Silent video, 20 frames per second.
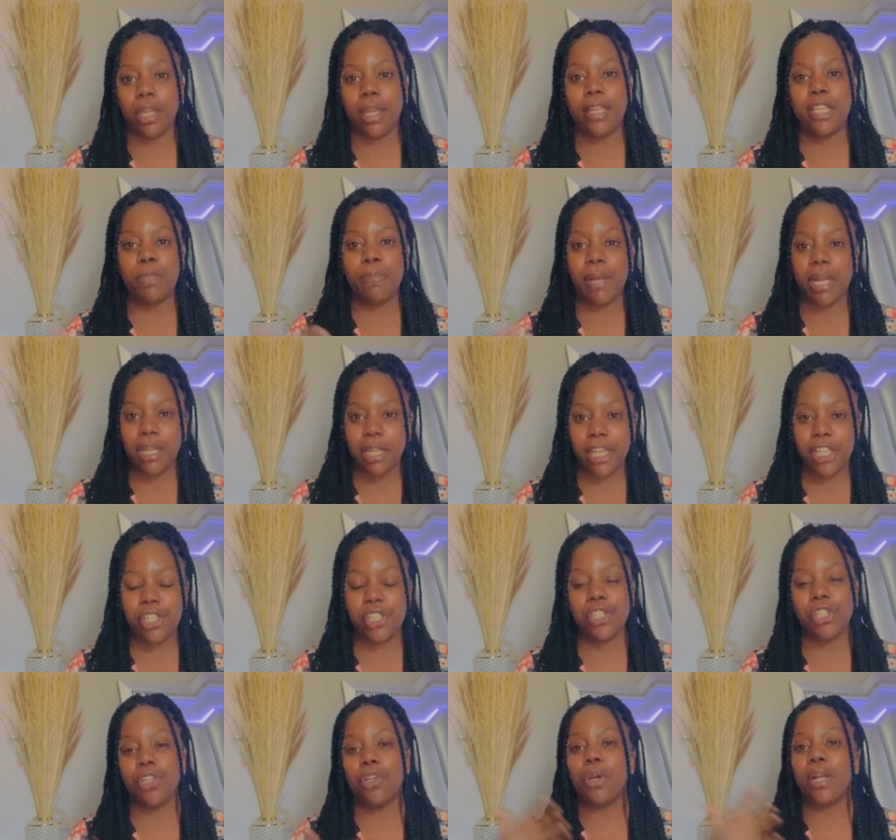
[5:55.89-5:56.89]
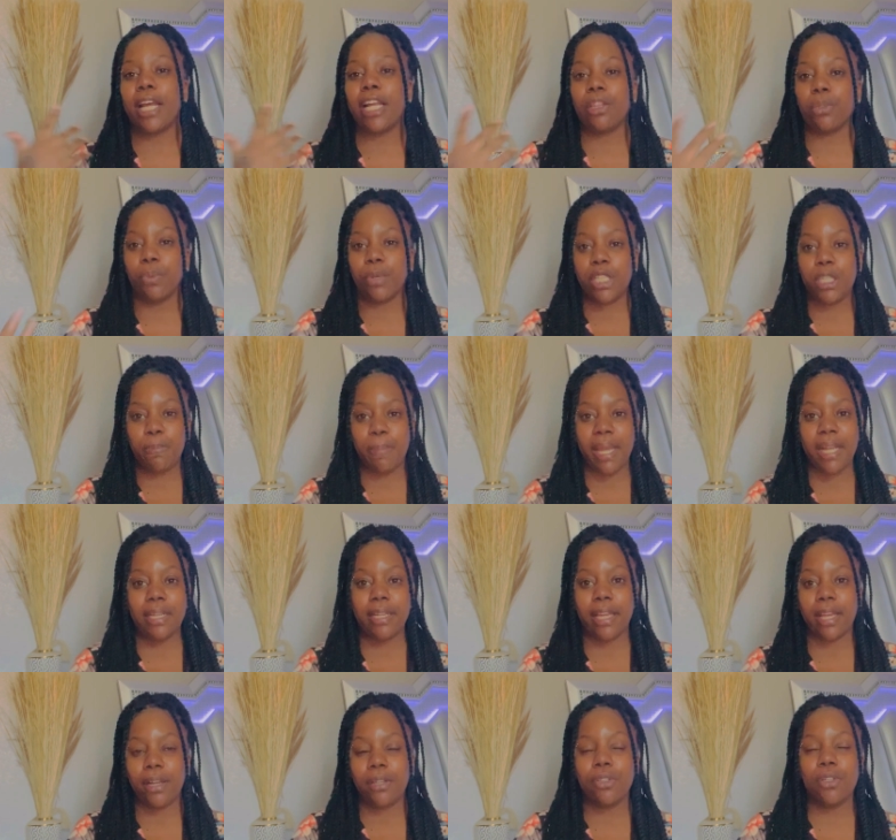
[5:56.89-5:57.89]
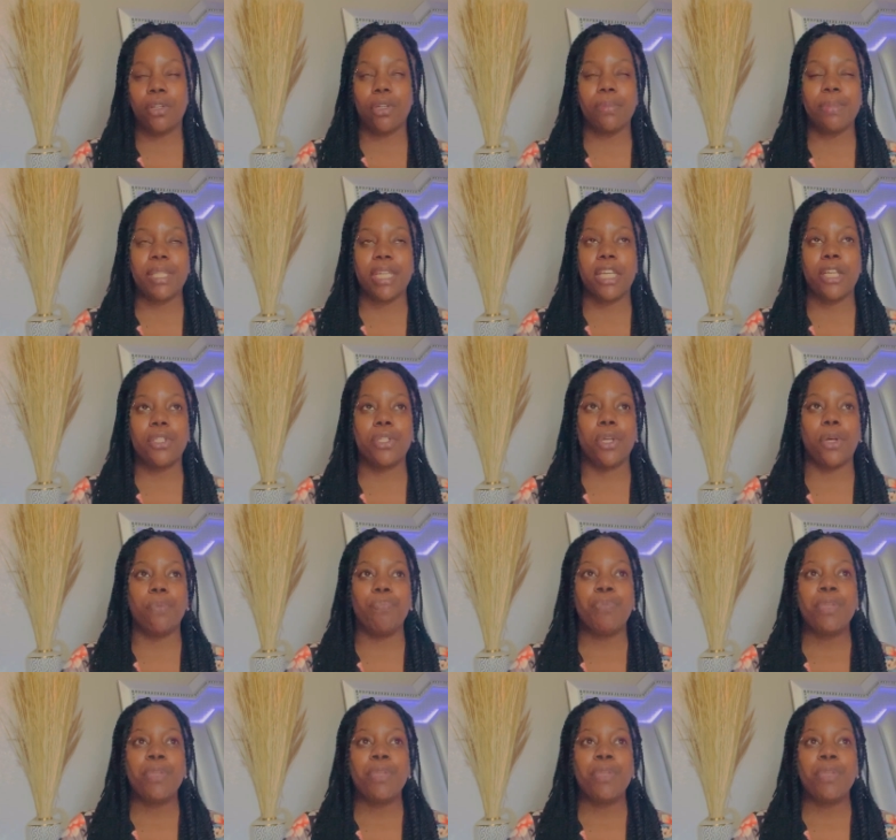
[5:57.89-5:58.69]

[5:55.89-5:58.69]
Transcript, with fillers: and, speculations and you're gonna have to respect that you know what i'm saying so